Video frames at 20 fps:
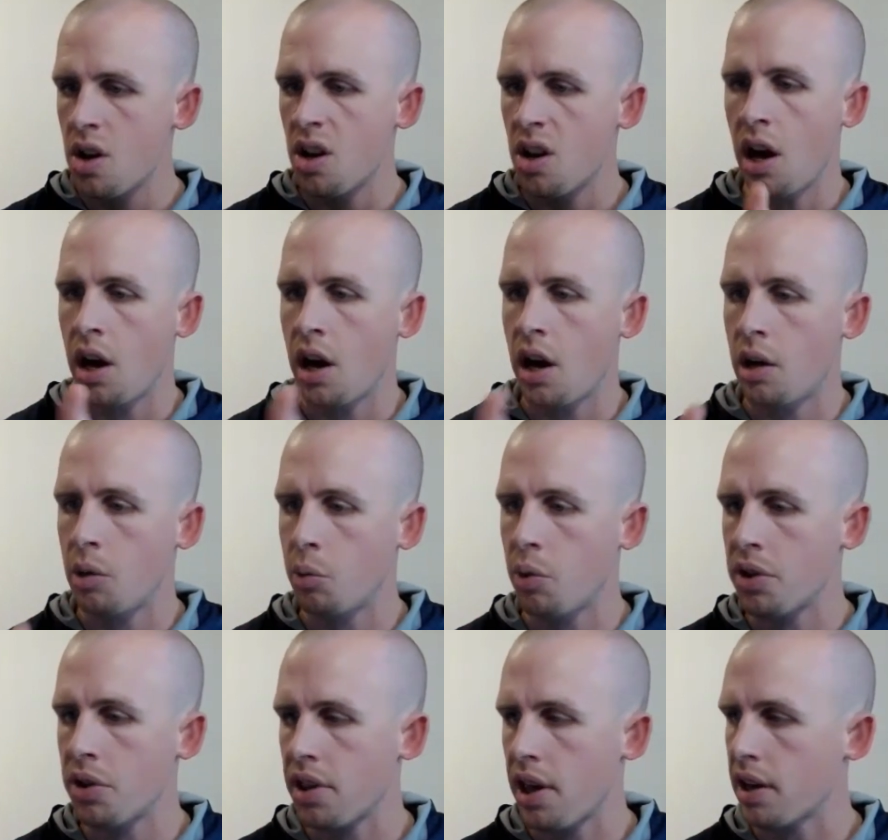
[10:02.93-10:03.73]

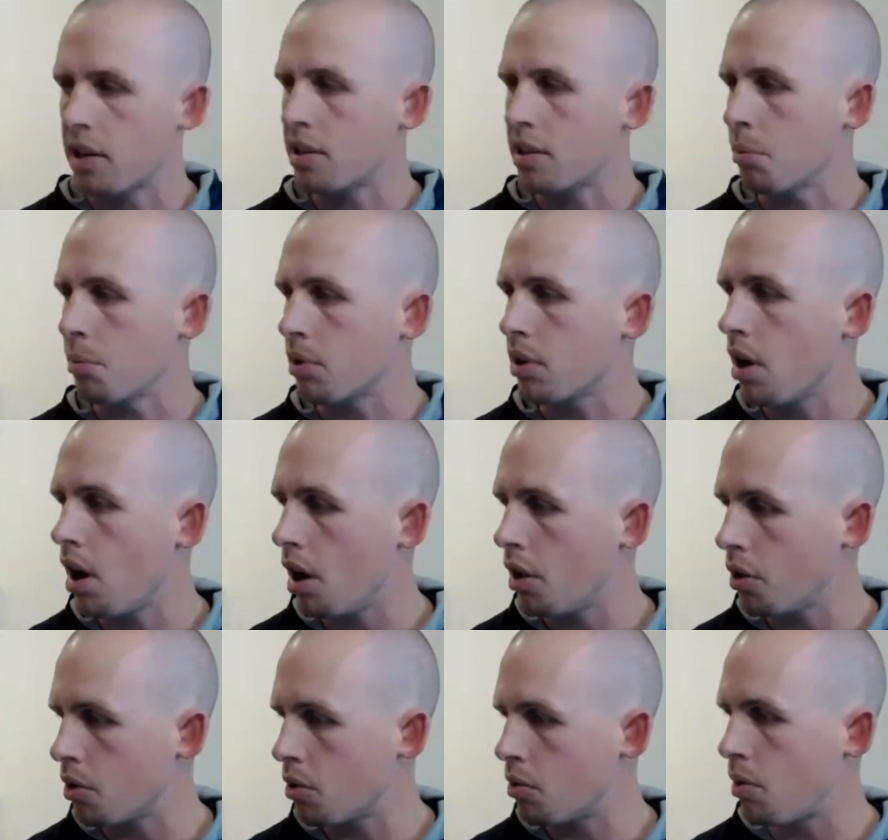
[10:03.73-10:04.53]
with like some
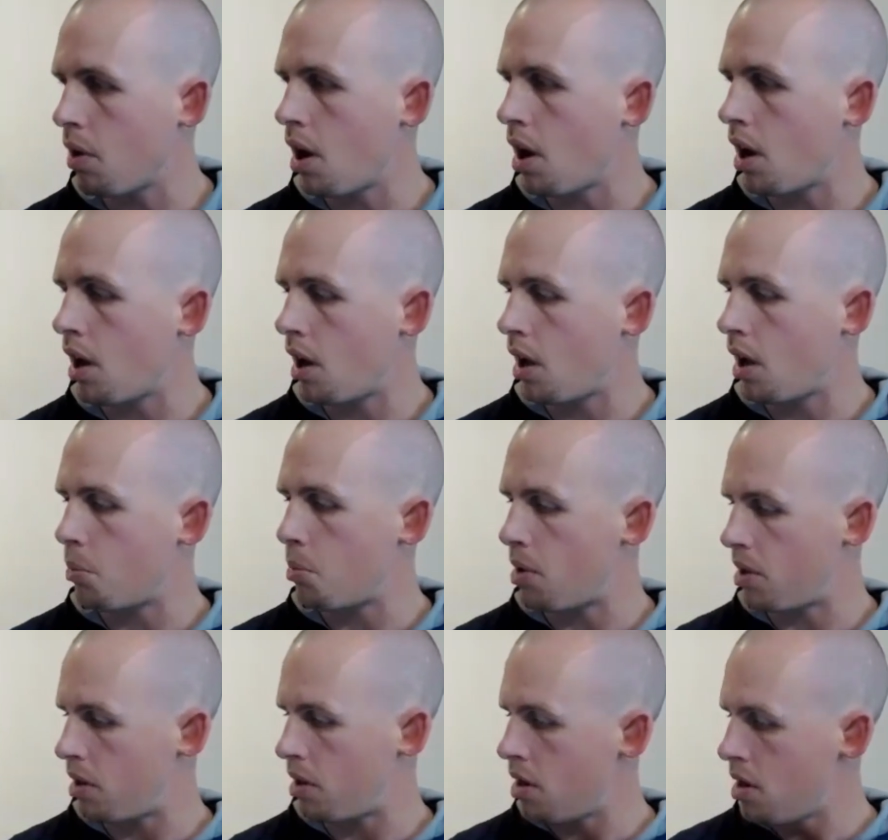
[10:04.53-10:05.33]
color rub,
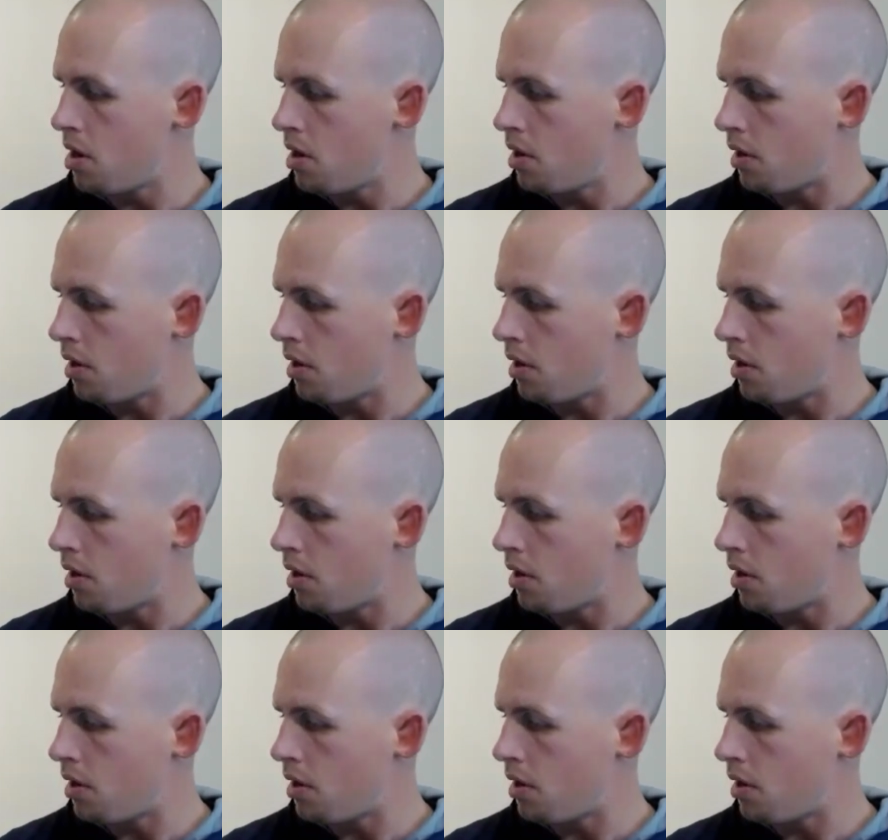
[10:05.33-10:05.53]
and